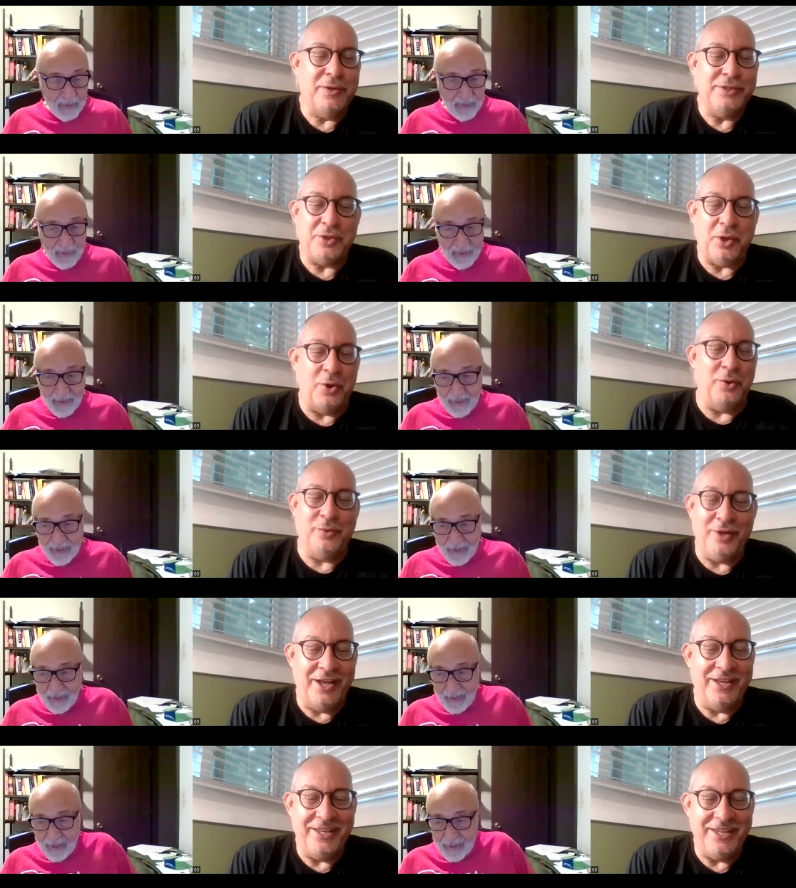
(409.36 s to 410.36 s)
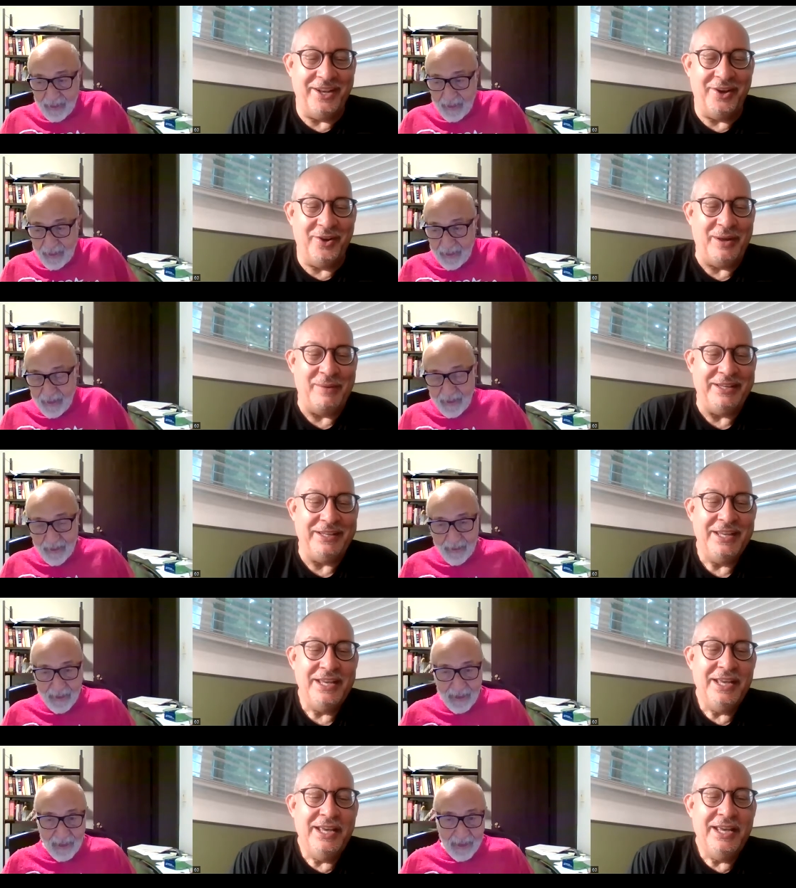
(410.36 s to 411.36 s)
Speaker 1: Arizona. You know, I mean,
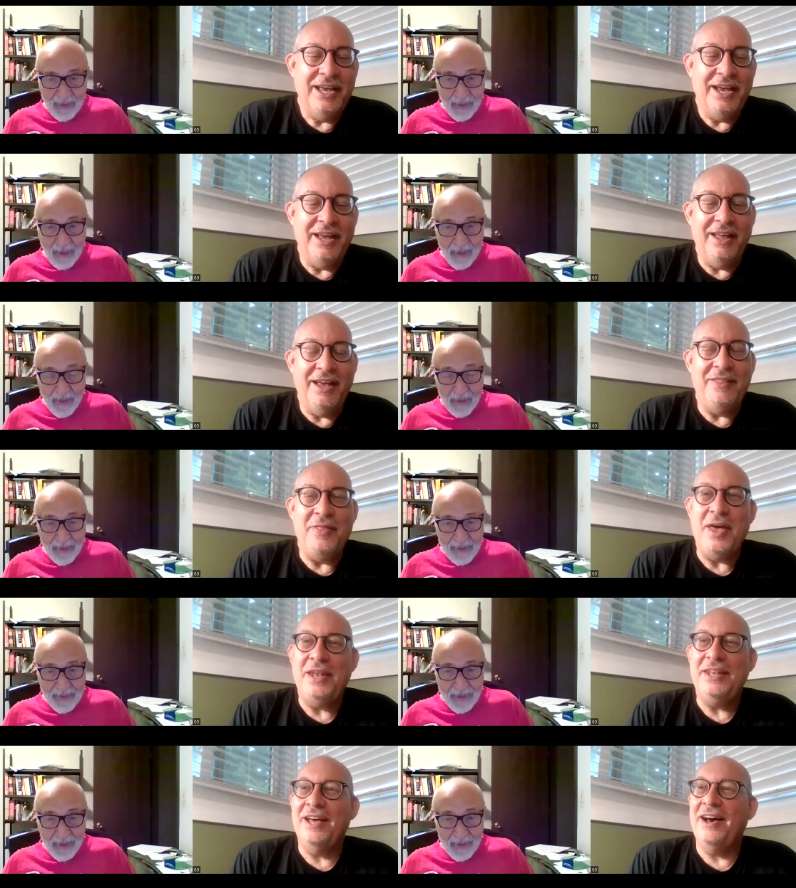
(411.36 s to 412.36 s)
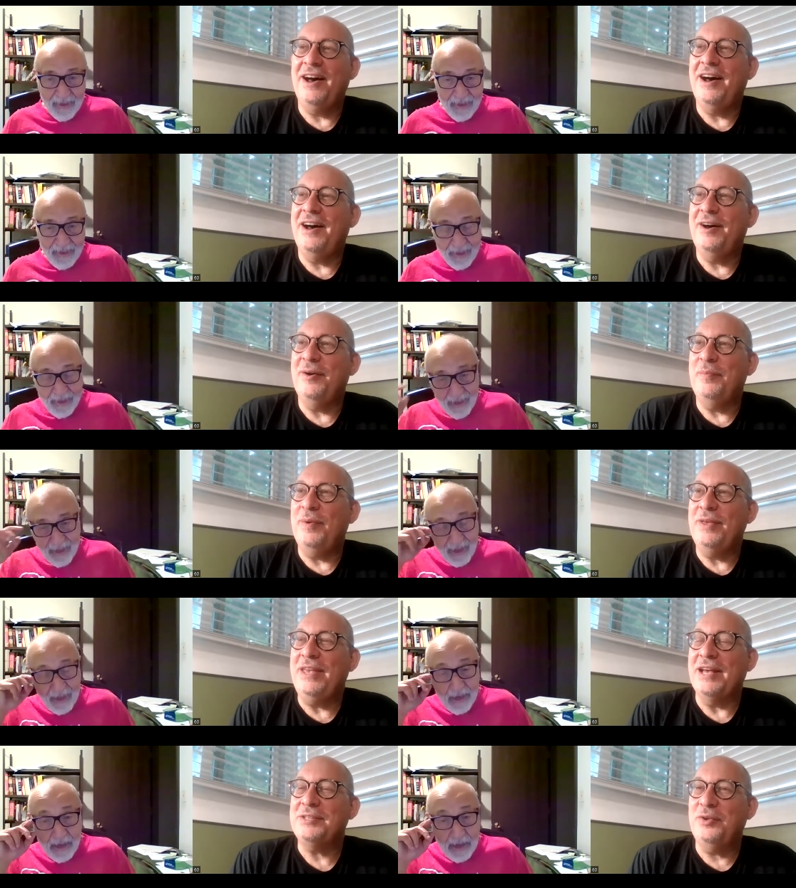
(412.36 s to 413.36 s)
and, and then uh,
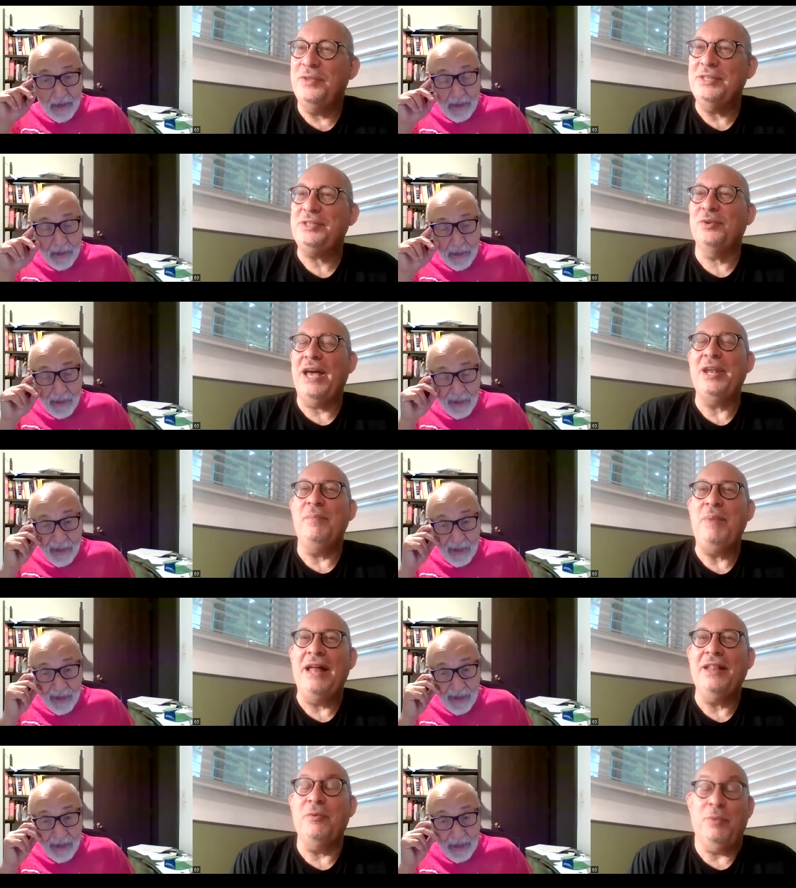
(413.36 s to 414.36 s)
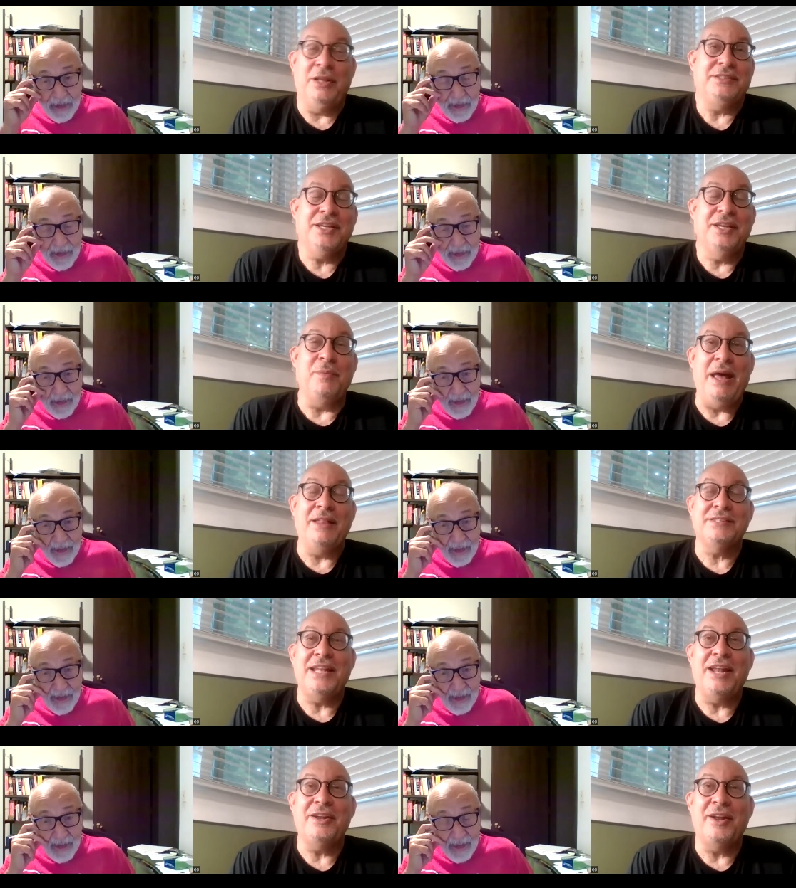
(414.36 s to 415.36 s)
yeah, so this will kind of balance. Well, it's going to
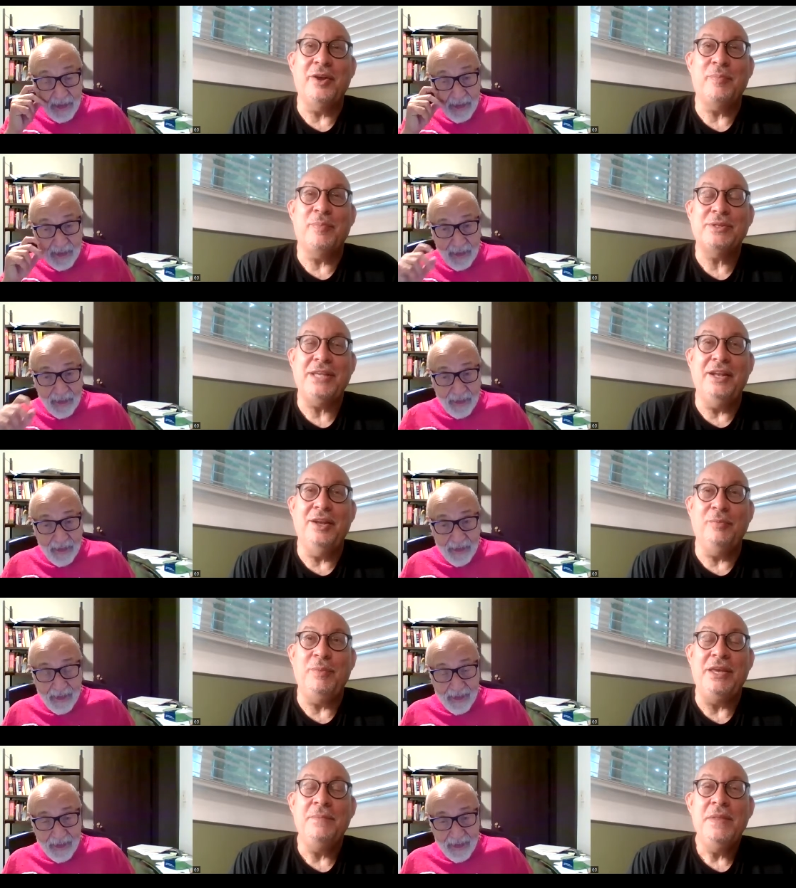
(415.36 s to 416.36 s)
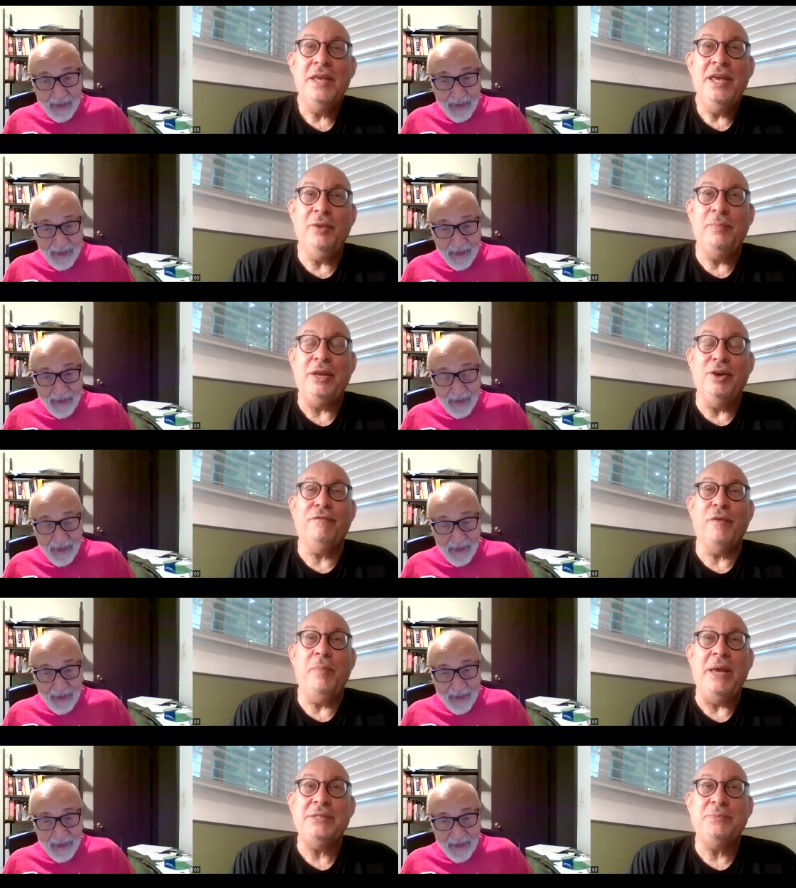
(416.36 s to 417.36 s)
balance it out 100. percent It'll be it'll be good
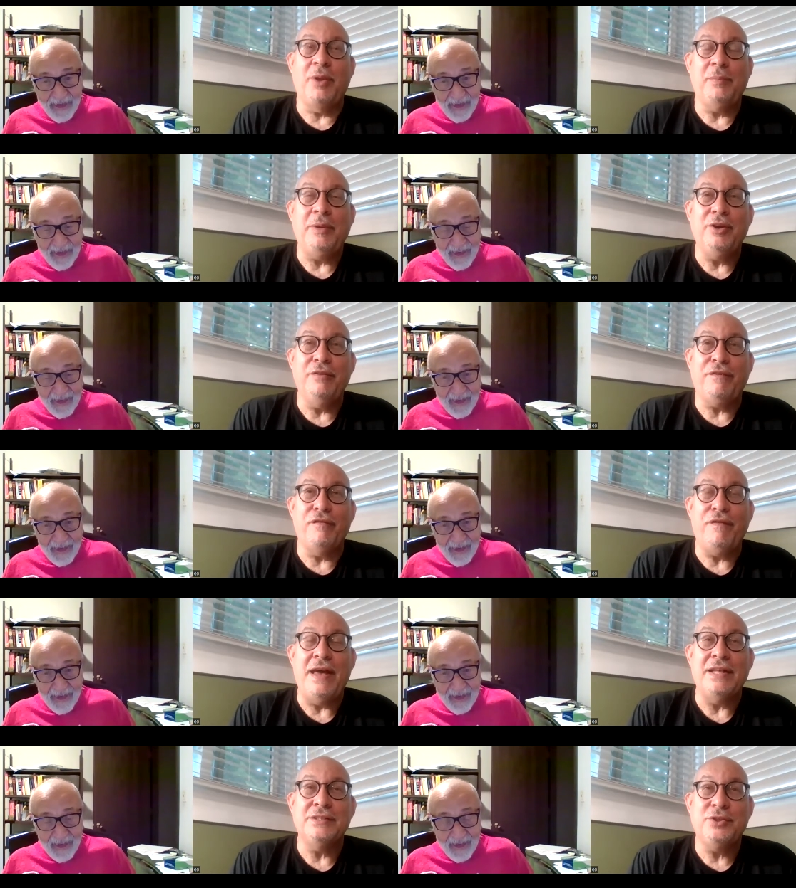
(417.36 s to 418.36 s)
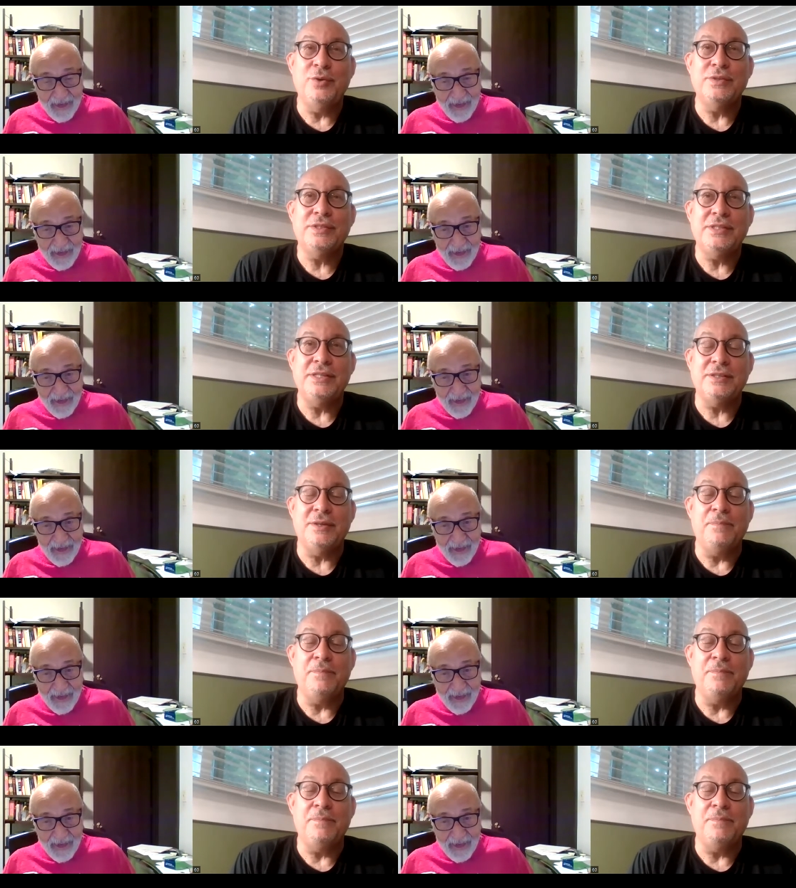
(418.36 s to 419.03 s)
for baseball, It'll be good for fans too to see